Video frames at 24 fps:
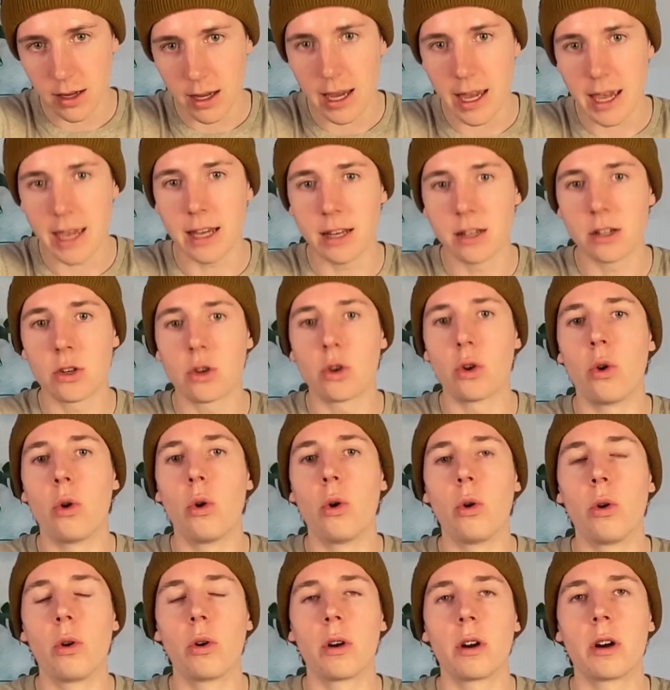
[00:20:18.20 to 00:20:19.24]
and
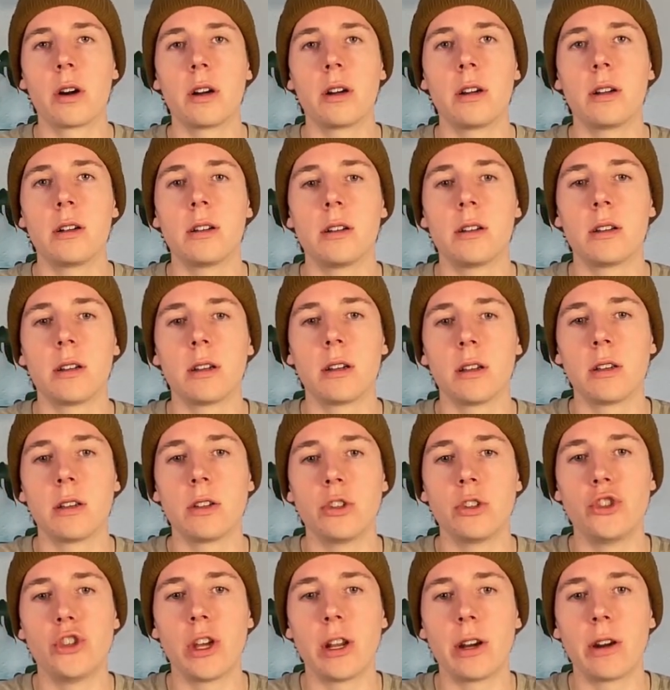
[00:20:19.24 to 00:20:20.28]
core
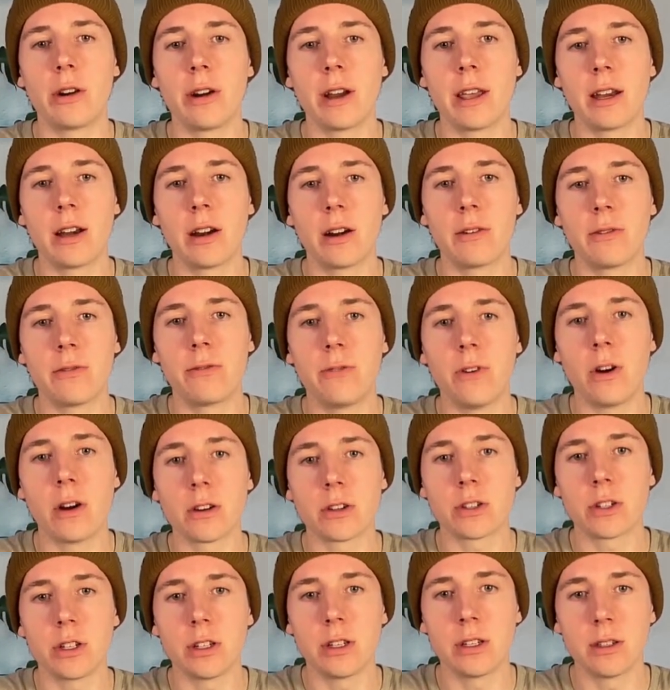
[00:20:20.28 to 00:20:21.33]
generator
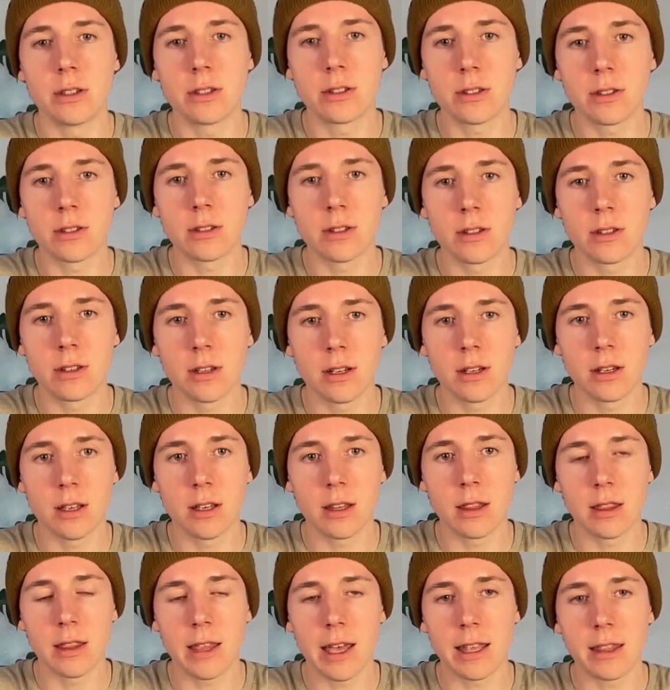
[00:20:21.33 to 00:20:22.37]
functions
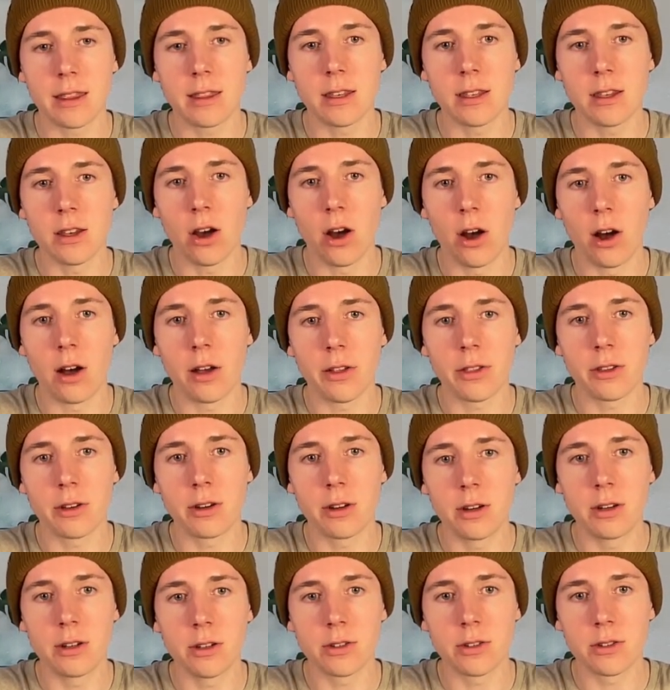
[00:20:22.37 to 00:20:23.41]
that the
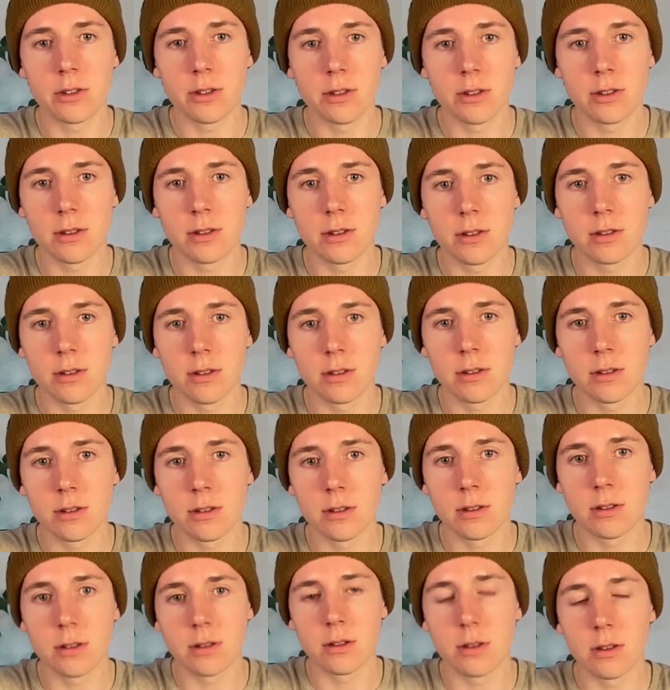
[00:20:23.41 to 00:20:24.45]
authors
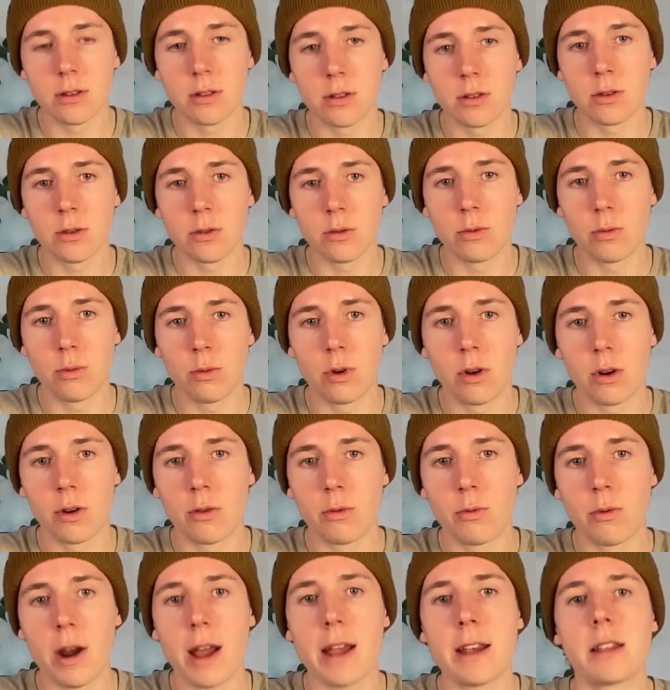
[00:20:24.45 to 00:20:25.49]
were
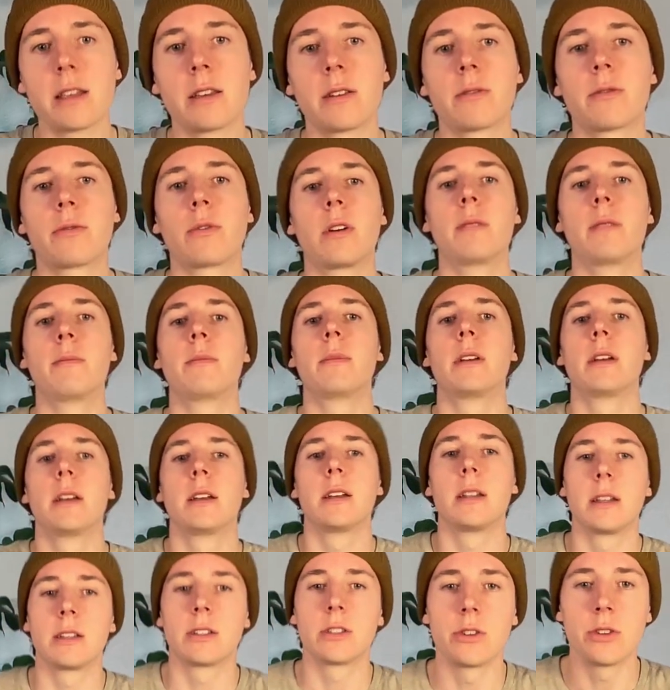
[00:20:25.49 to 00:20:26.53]
writing from.
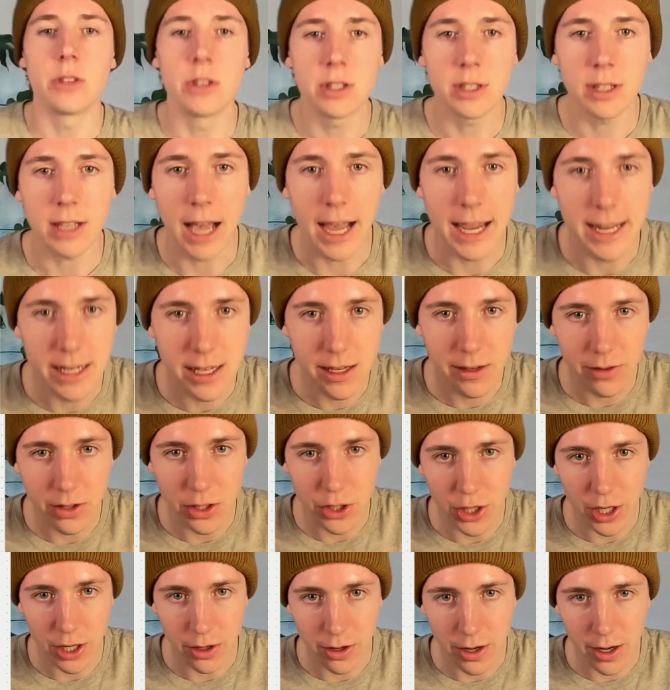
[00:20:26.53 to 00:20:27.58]
So this idea of a
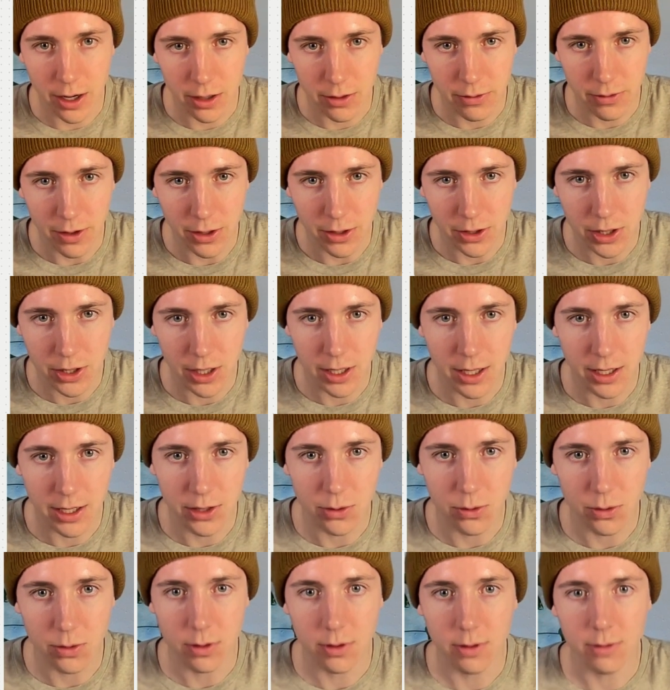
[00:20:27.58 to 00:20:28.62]
generator function
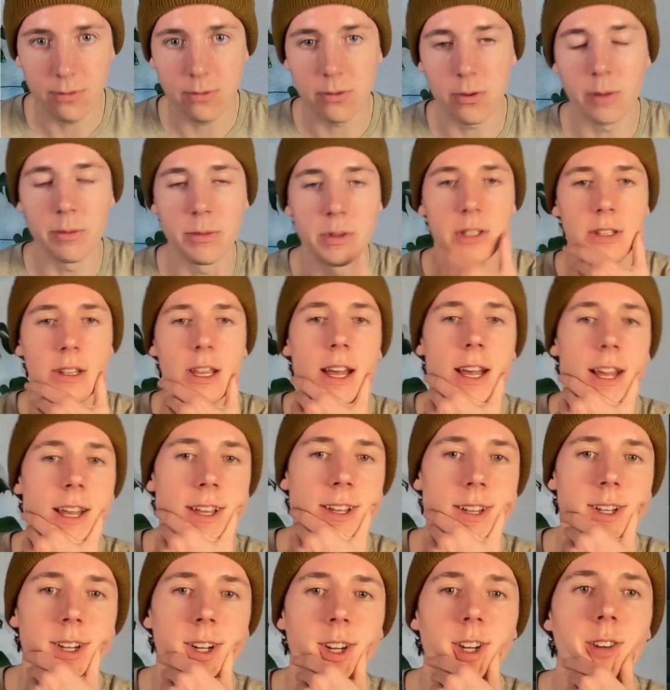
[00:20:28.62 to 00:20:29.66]
is from this
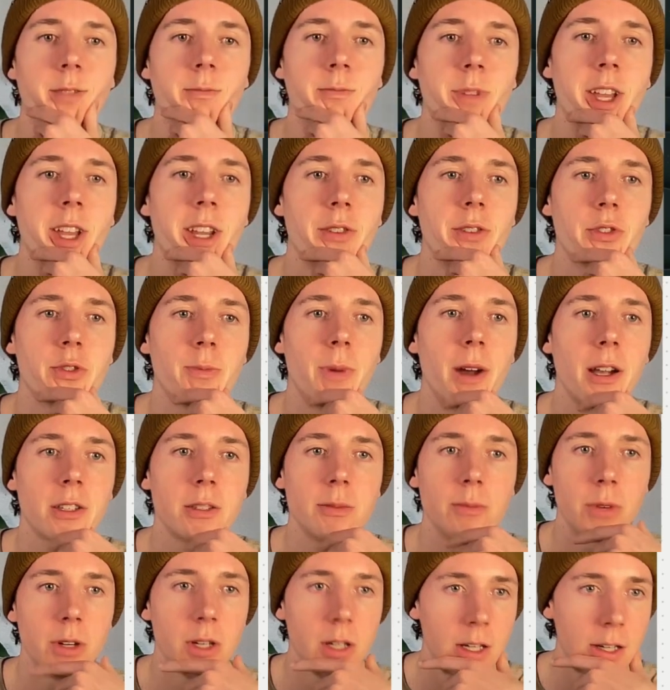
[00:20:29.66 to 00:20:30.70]
guy, Daniel
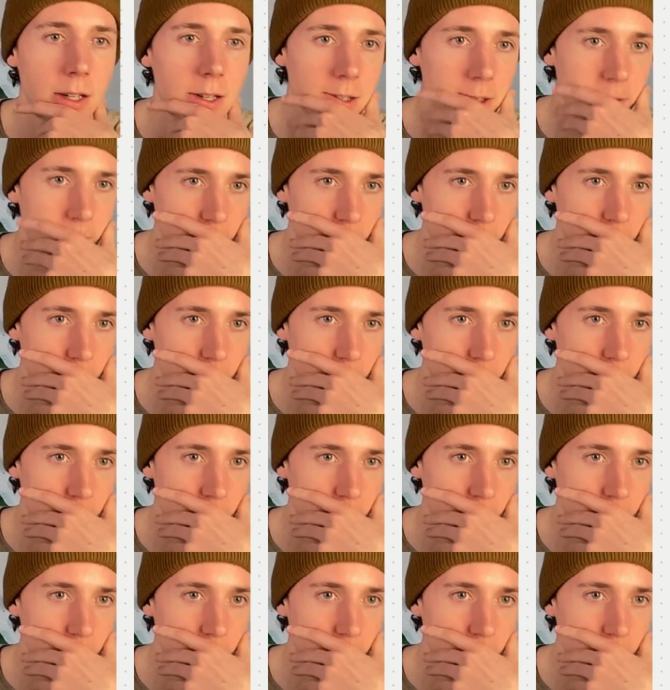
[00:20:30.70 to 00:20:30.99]
Schmachtenberger,